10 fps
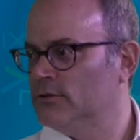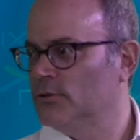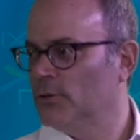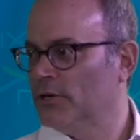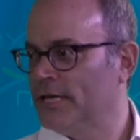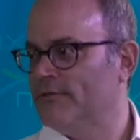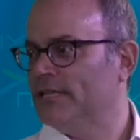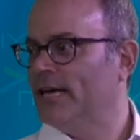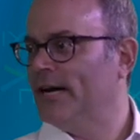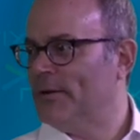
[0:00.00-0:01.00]
who are giving
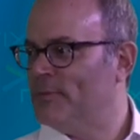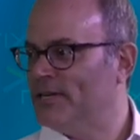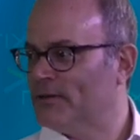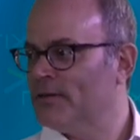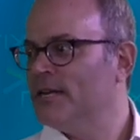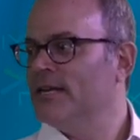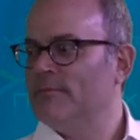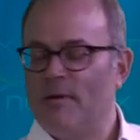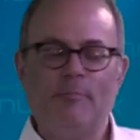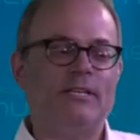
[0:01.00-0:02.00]
the hype here.
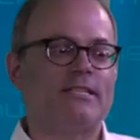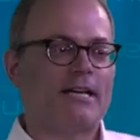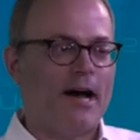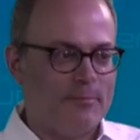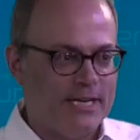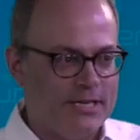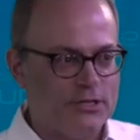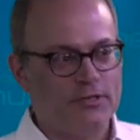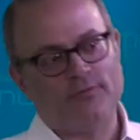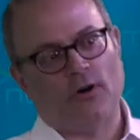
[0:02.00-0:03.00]
Maybe it's a
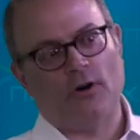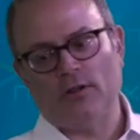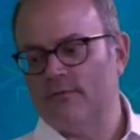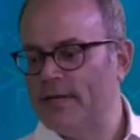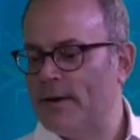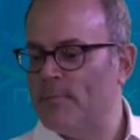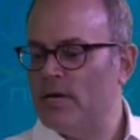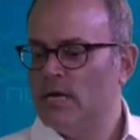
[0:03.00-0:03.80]
combination of all of them.